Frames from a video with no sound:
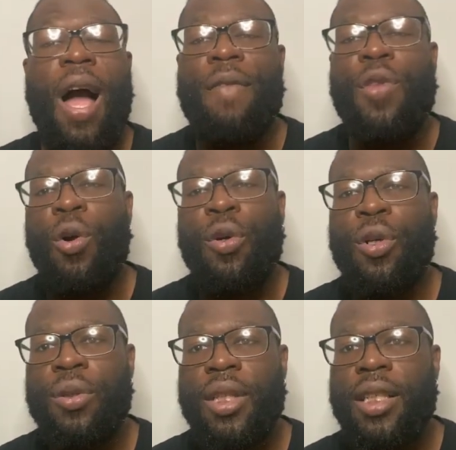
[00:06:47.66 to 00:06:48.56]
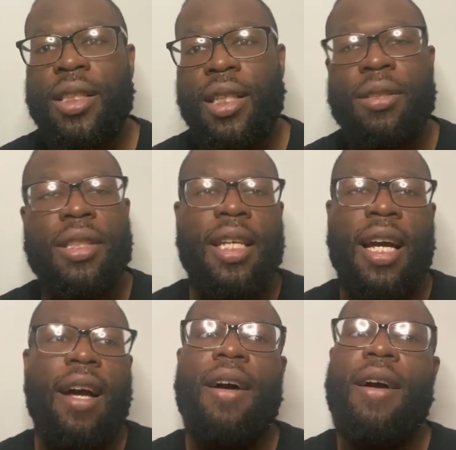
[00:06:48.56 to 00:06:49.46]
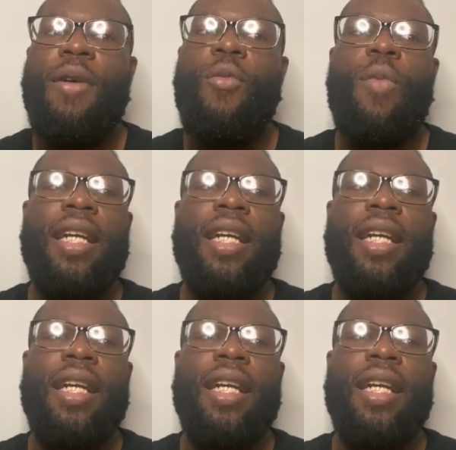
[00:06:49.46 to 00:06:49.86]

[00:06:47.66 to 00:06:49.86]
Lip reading: no critical thinking skills, then yeah. By the